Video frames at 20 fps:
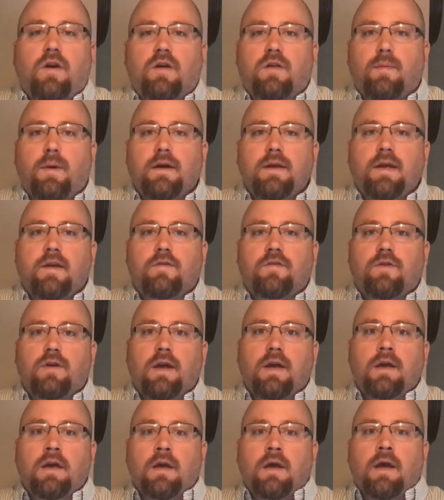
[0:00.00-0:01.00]
talked about
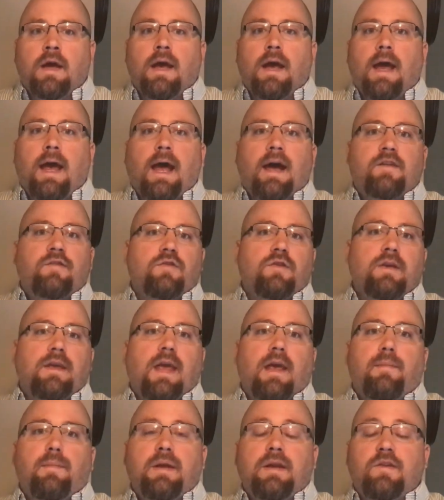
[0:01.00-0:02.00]
yesterday, actually
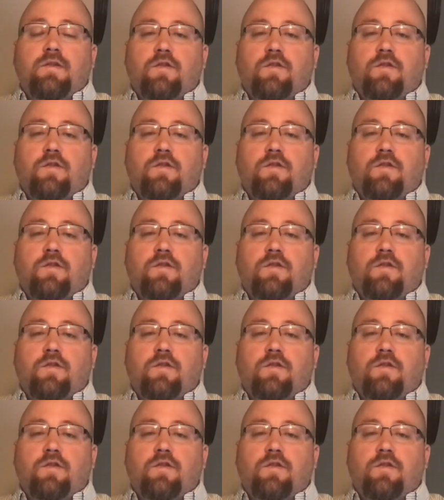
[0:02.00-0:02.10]
came in